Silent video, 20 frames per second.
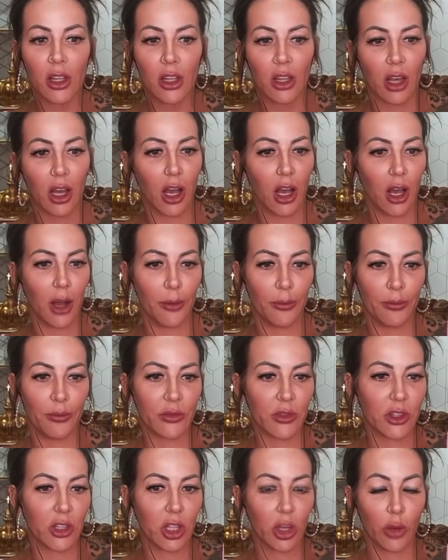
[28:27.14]

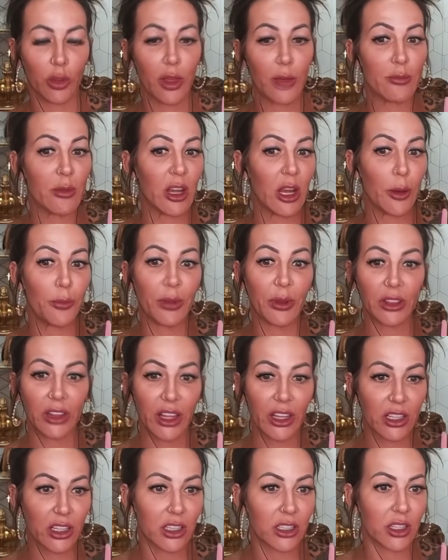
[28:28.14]

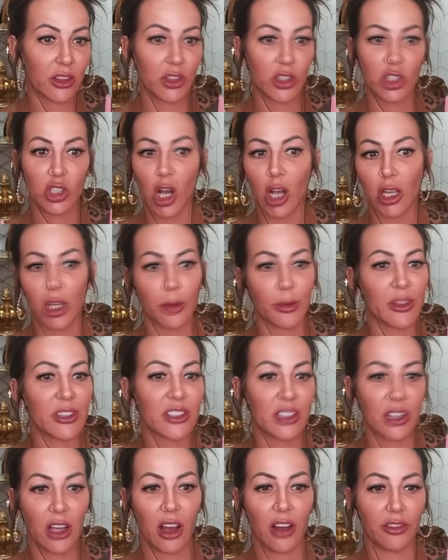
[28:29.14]
manipulated the
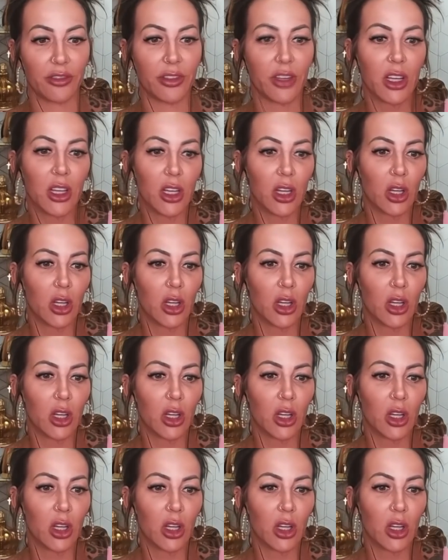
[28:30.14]
documents enough.